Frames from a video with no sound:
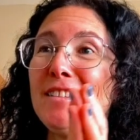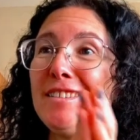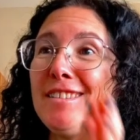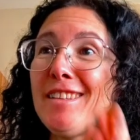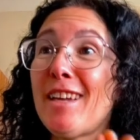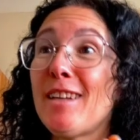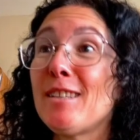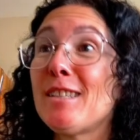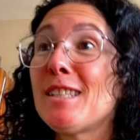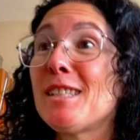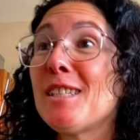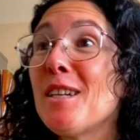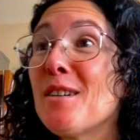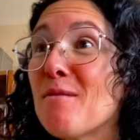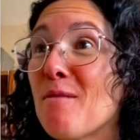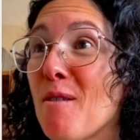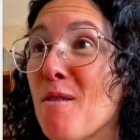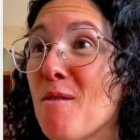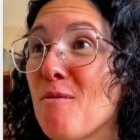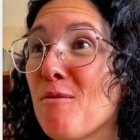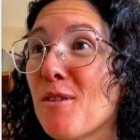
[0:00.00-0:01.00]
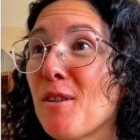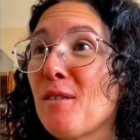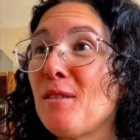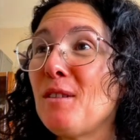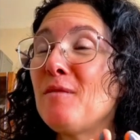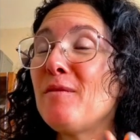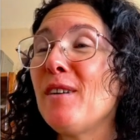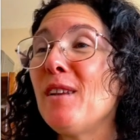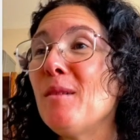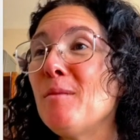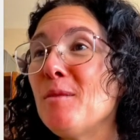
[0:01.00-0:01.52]
day 0 where you
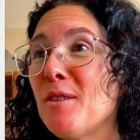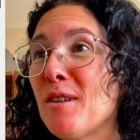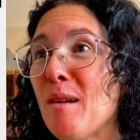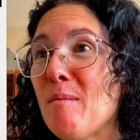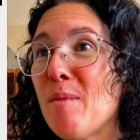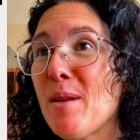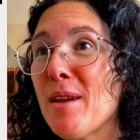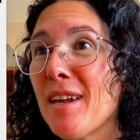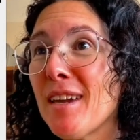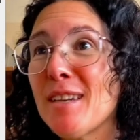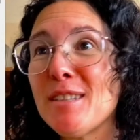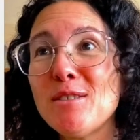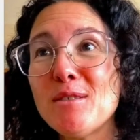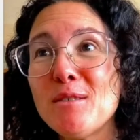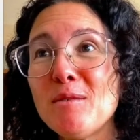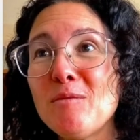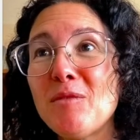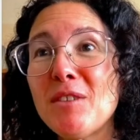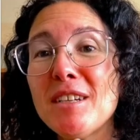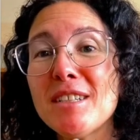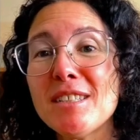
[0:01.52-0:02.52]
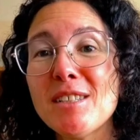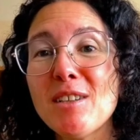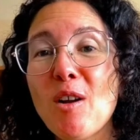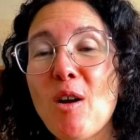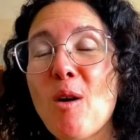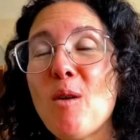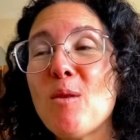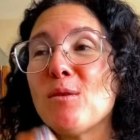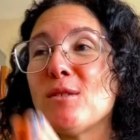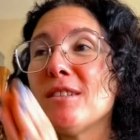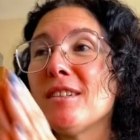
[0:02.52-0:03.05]
develop your application in VS
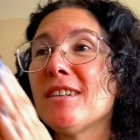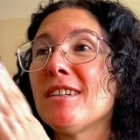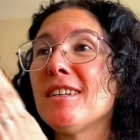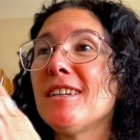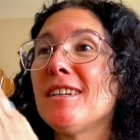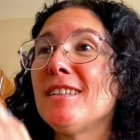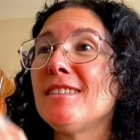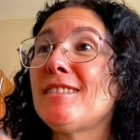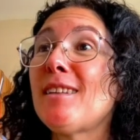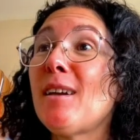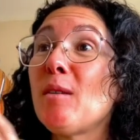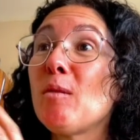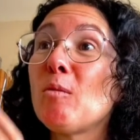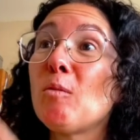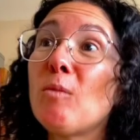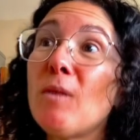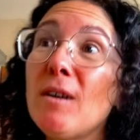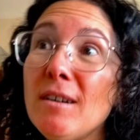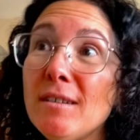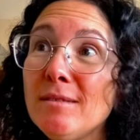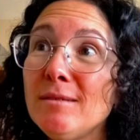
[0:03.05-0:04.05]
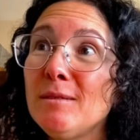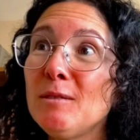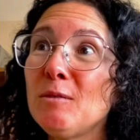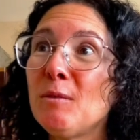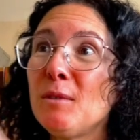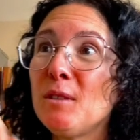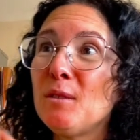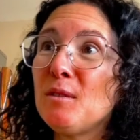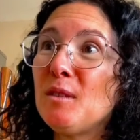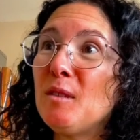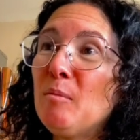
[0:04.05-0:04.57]
Code, day 1
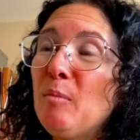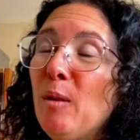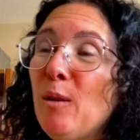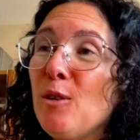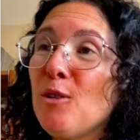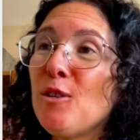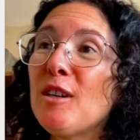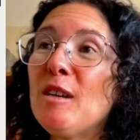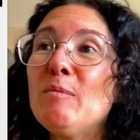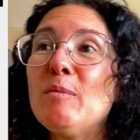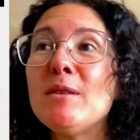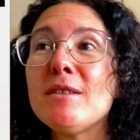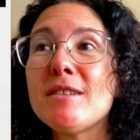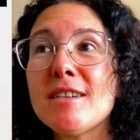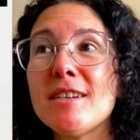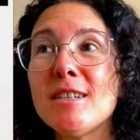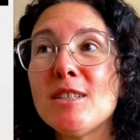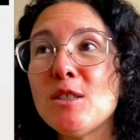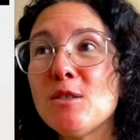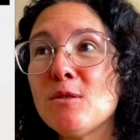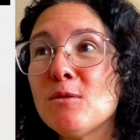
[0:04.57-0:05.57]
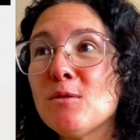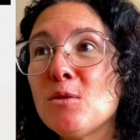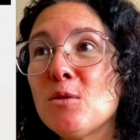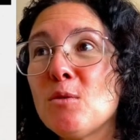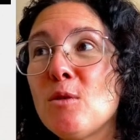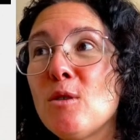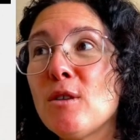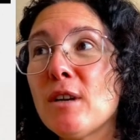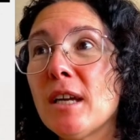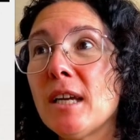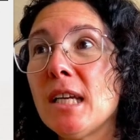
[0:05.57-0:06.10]
when you deploy your application to
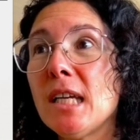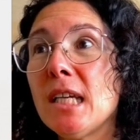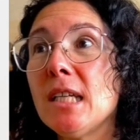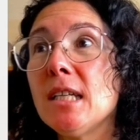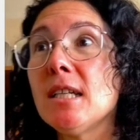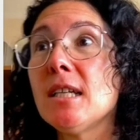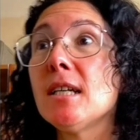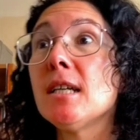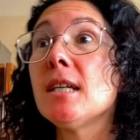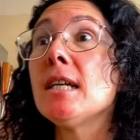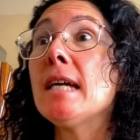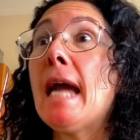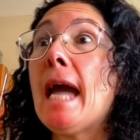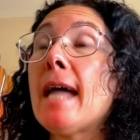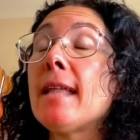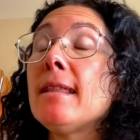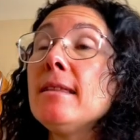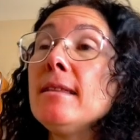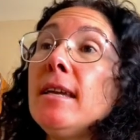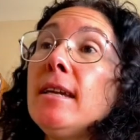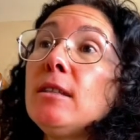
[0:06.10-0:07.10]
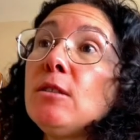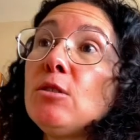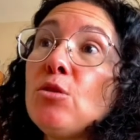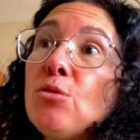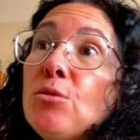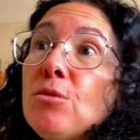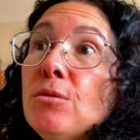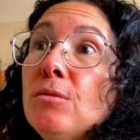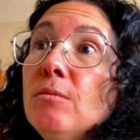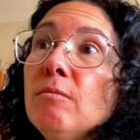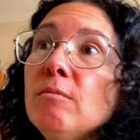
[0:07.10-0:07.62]
OCI, and day
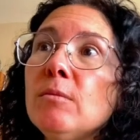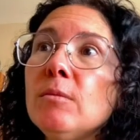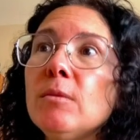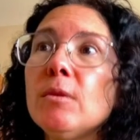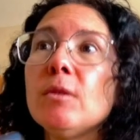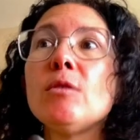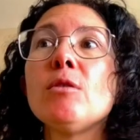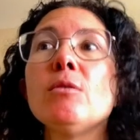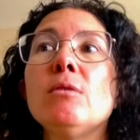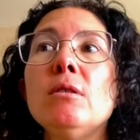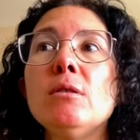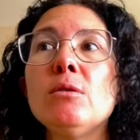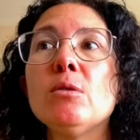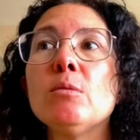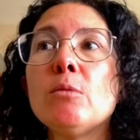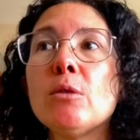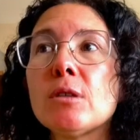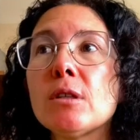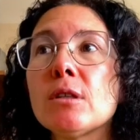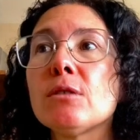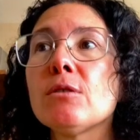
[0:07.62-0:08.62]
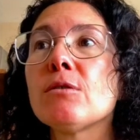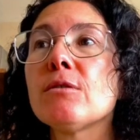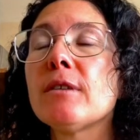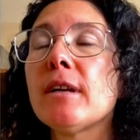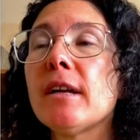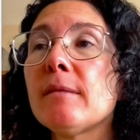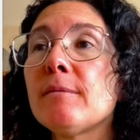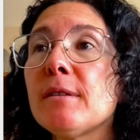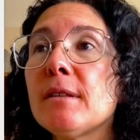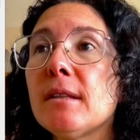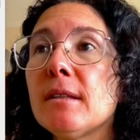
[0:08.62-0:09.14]
2 you need to monitor
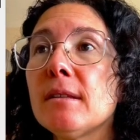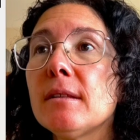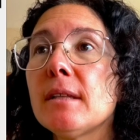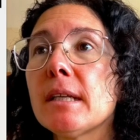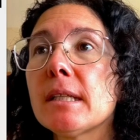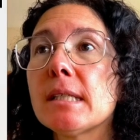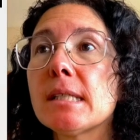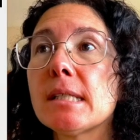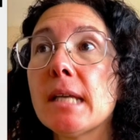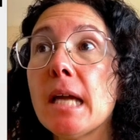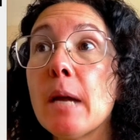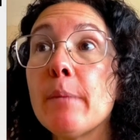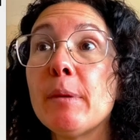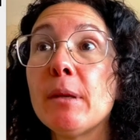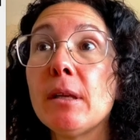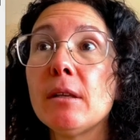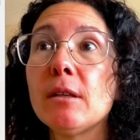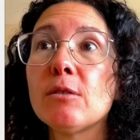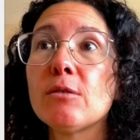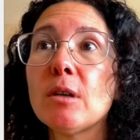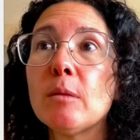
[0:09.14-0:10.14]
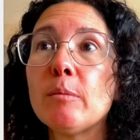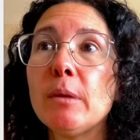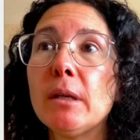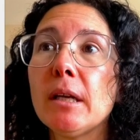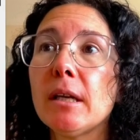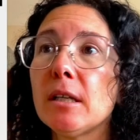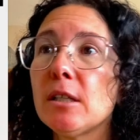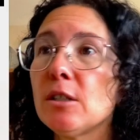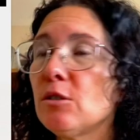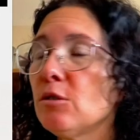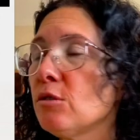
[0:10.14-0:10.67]
everything that's happening in your
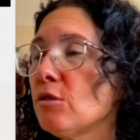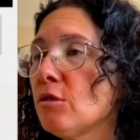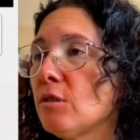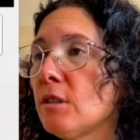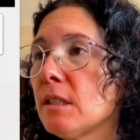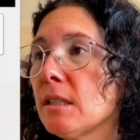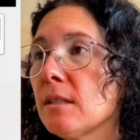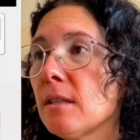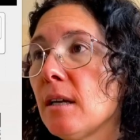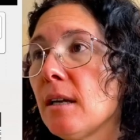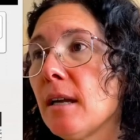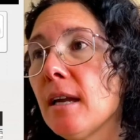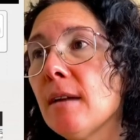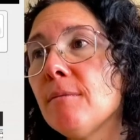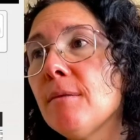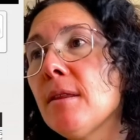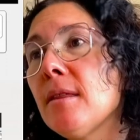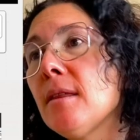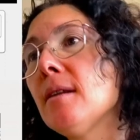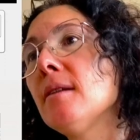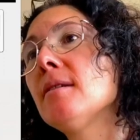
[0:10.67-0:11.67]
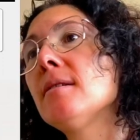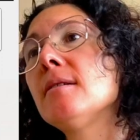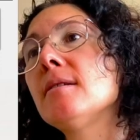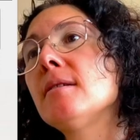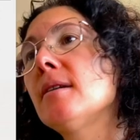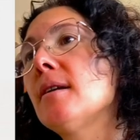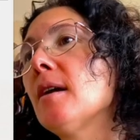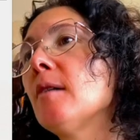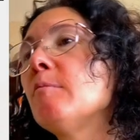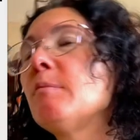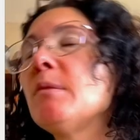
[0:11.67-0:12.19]
application. So everything
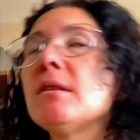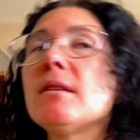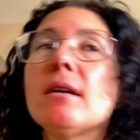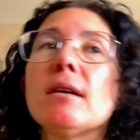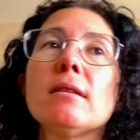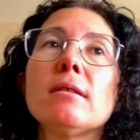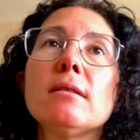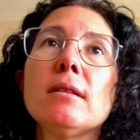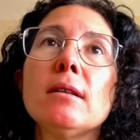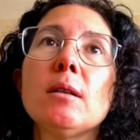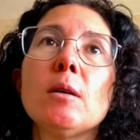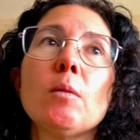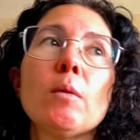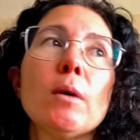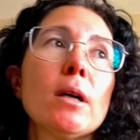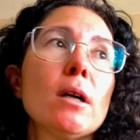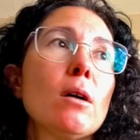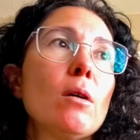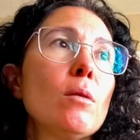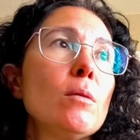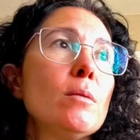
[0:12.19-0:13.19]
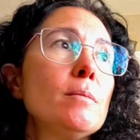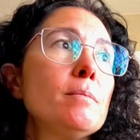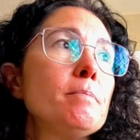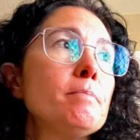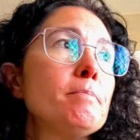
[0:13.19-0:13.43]
can be done in one go.